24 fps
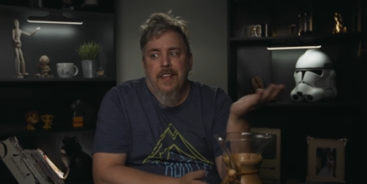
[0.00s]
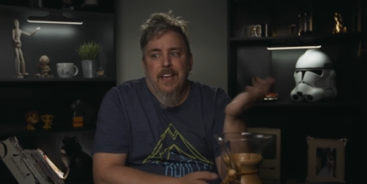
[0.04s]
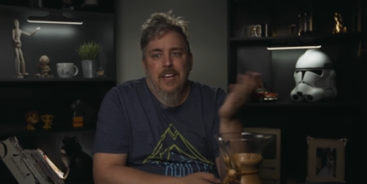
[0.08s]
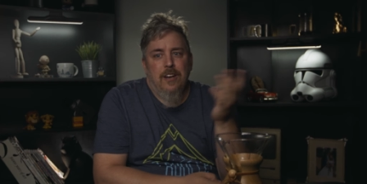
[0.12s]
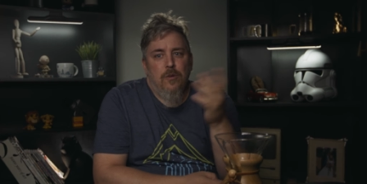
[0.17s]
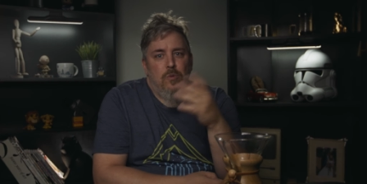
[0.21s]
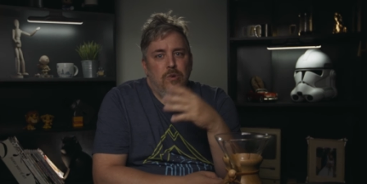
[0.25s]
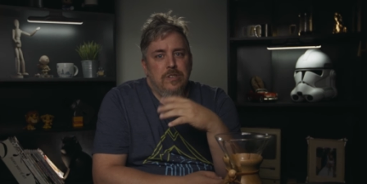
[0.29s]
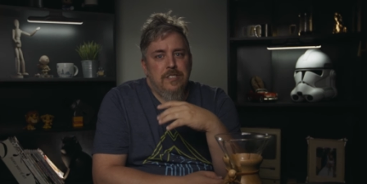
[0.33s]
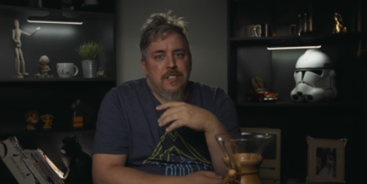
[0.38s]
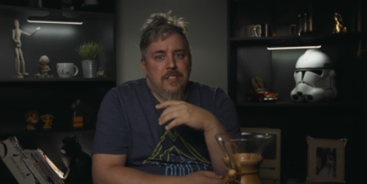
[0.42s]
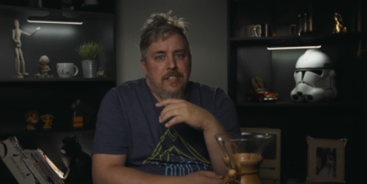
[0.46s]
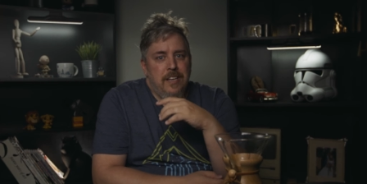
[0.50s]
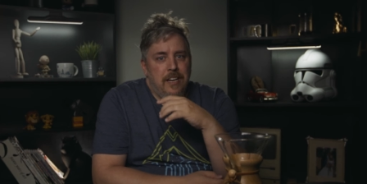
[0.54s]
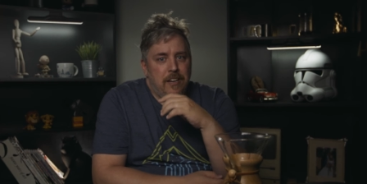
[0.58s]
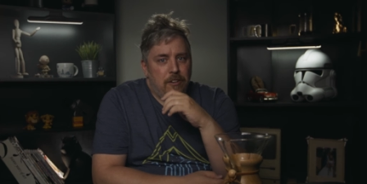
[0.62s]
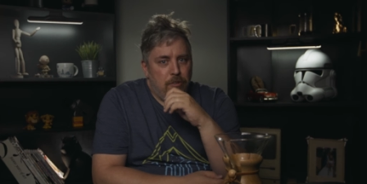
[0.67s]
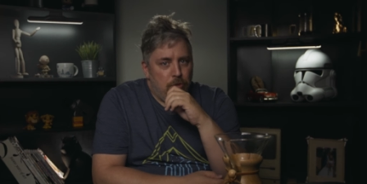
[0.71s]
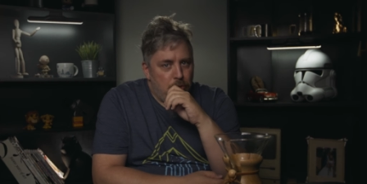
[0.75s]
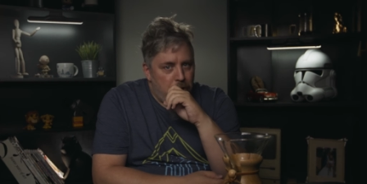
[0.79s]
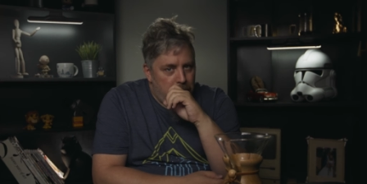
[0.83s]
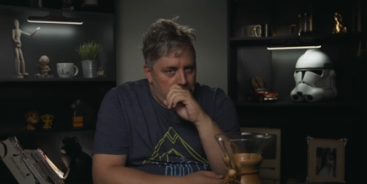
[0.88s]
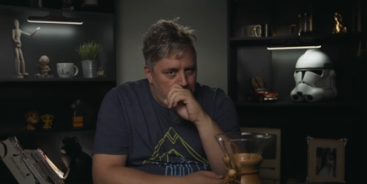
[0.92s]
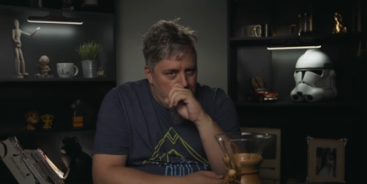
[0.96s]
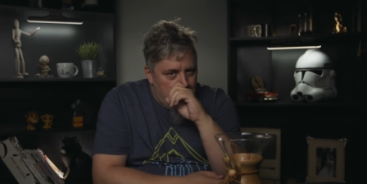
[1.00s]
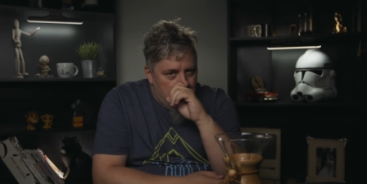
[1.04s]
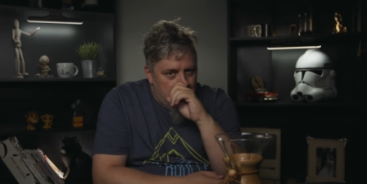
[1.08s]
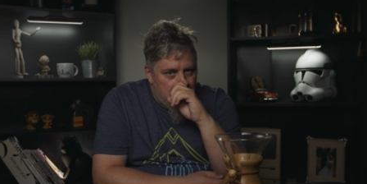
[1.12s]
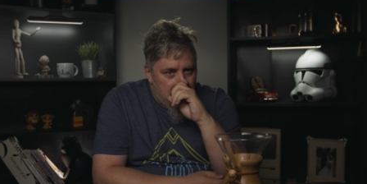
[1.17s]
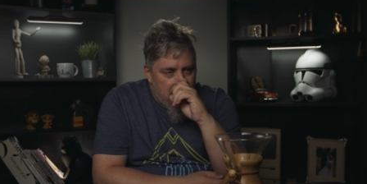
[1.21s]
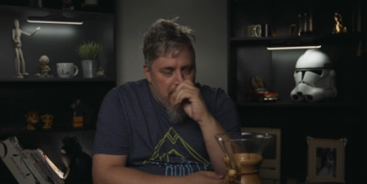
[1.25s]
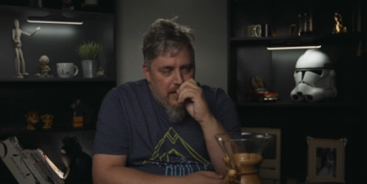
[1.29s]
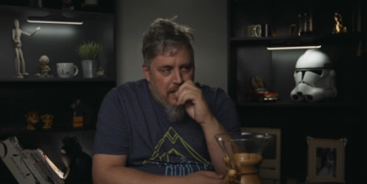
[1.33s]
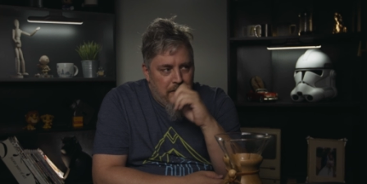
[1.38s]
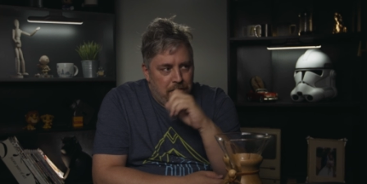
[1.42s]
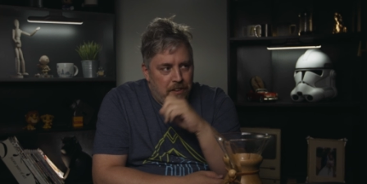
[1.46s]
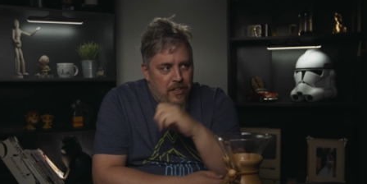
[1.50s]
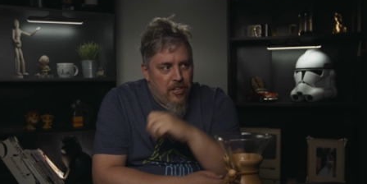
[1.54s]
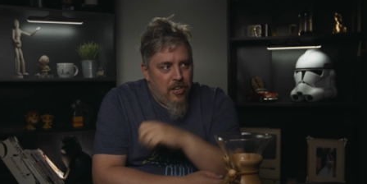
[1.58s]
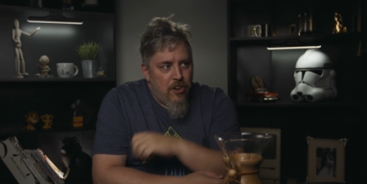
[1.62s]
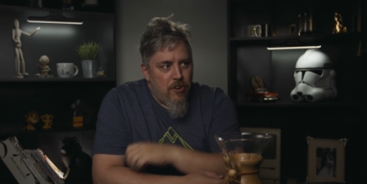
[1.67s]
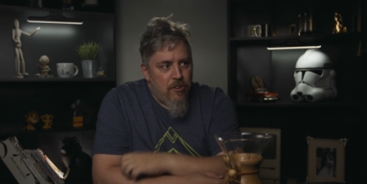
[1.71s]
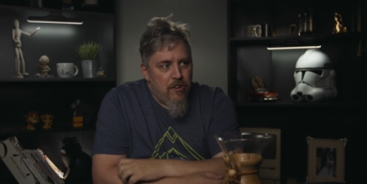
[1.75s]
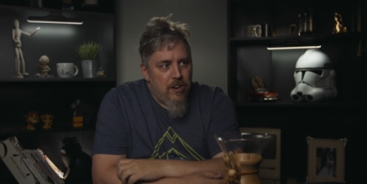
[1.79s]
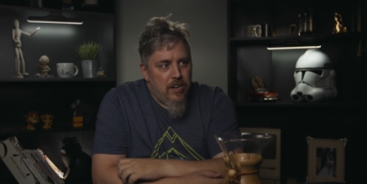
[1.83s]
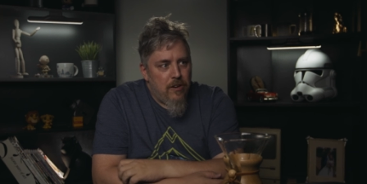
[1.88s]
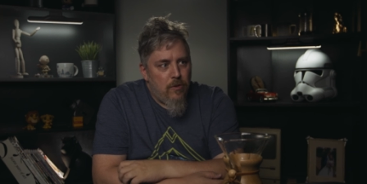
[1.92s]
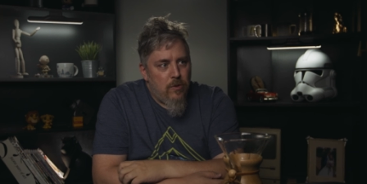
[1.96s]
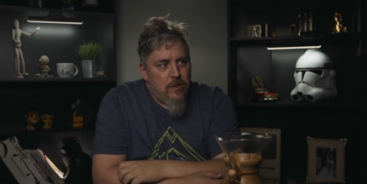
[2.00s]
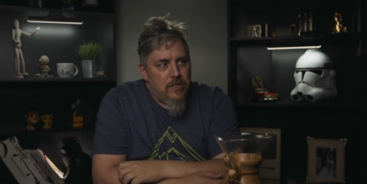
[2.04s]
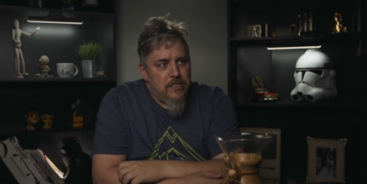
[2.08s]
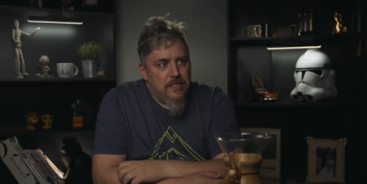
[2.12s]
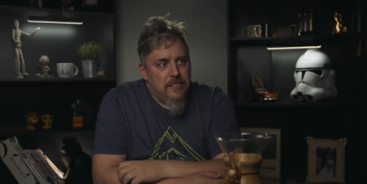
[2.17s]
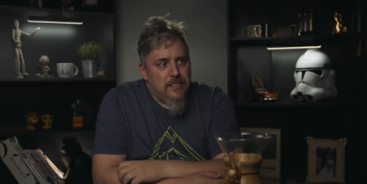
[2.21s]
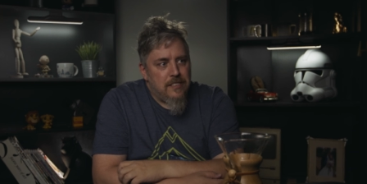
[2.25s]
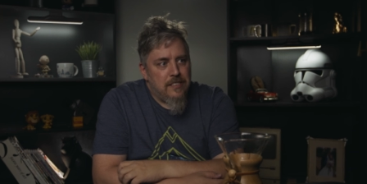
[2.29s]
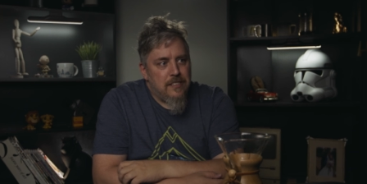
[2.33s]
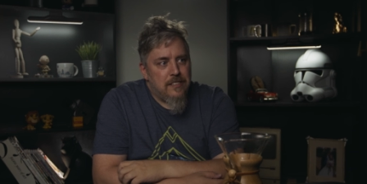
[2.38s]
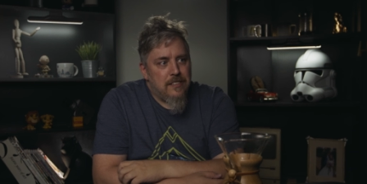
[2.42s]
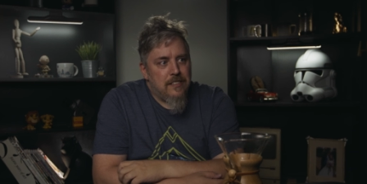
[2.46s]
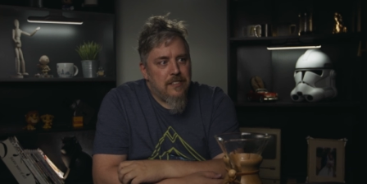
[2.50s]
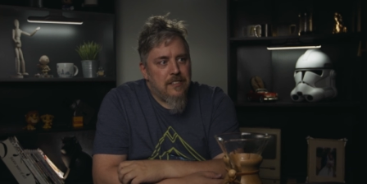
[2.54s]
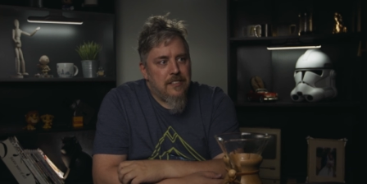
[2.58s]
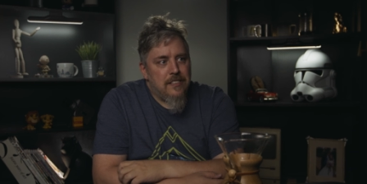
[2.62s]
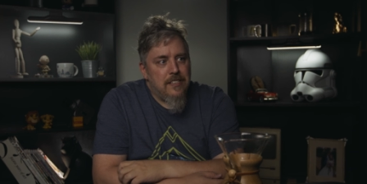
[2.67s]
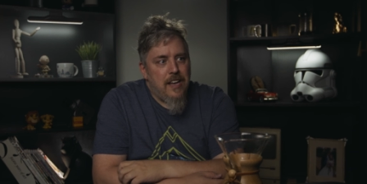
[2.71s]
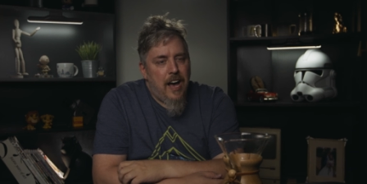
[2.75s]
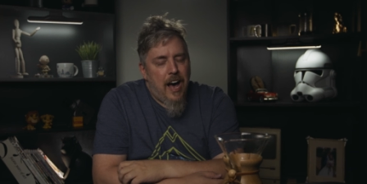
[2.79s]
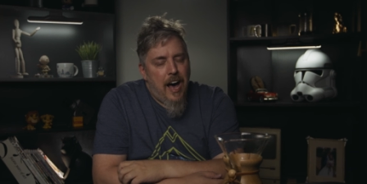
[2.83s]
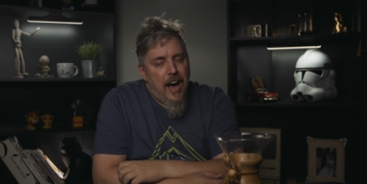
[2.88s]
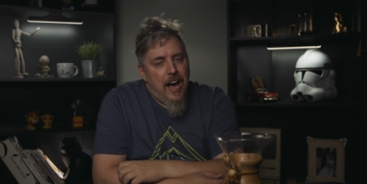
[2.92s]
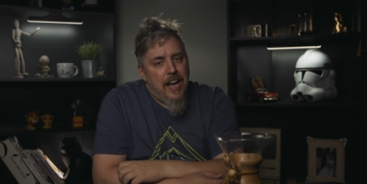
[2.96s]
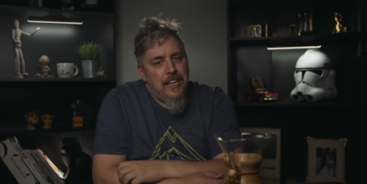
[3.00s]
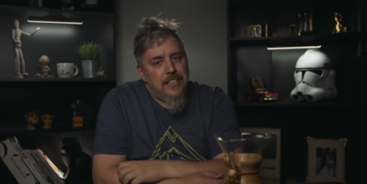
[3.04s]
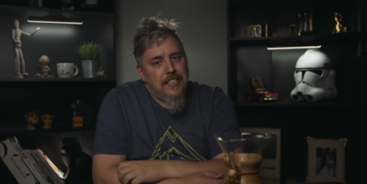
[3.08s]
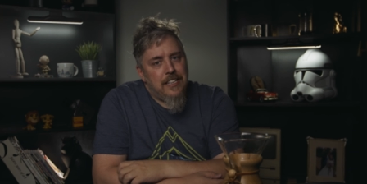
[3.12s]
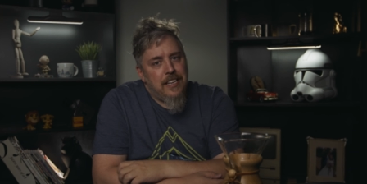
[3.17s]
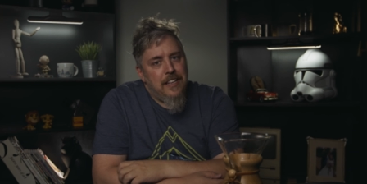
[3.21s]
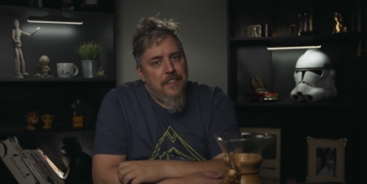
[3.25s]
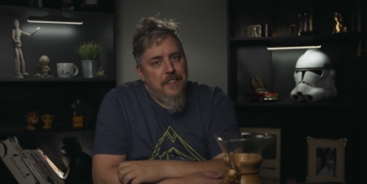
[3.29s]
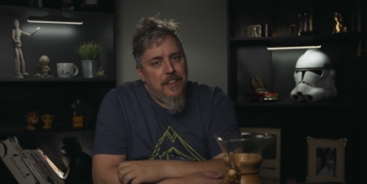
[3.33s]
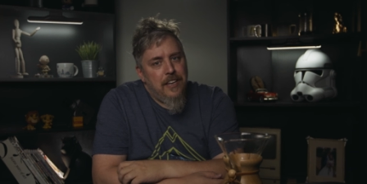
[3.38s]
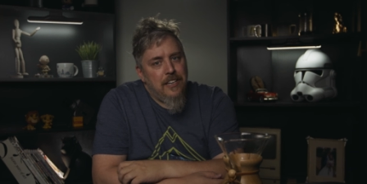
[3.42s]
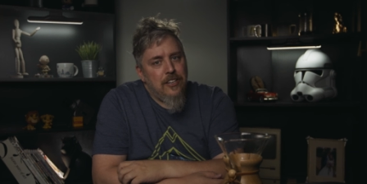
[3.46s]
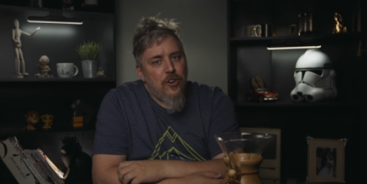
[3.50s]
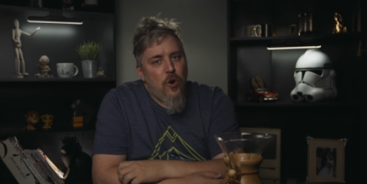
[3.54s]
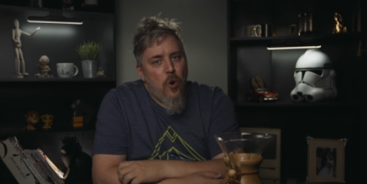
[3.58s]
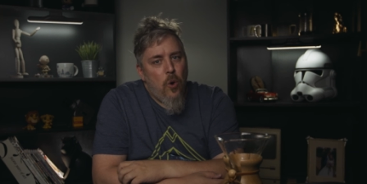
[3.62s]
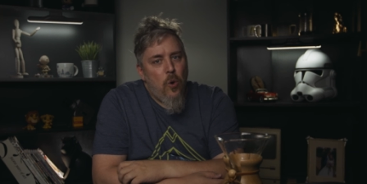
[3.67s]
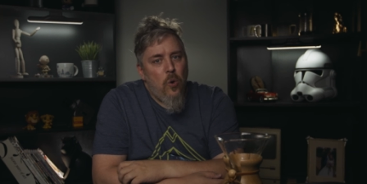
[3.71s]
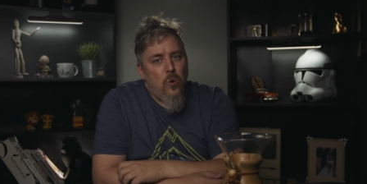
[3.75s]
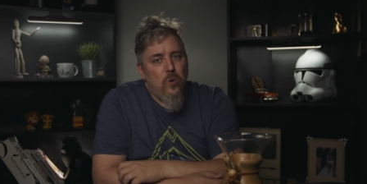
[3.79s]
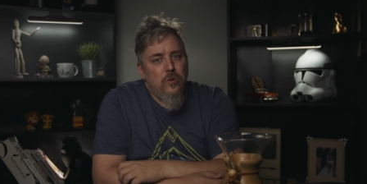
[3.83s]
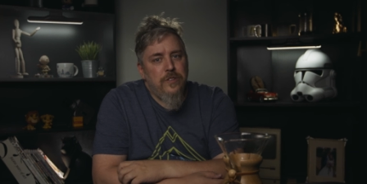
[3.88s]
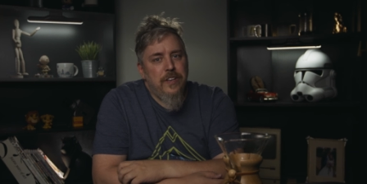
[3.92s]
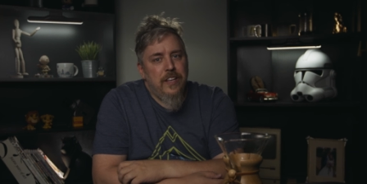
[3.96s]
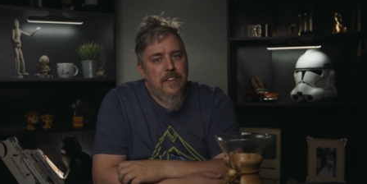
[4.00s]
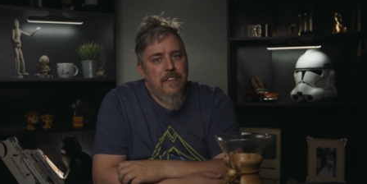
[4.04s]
And it wasn't that great. And the Keurig was hot and then cold,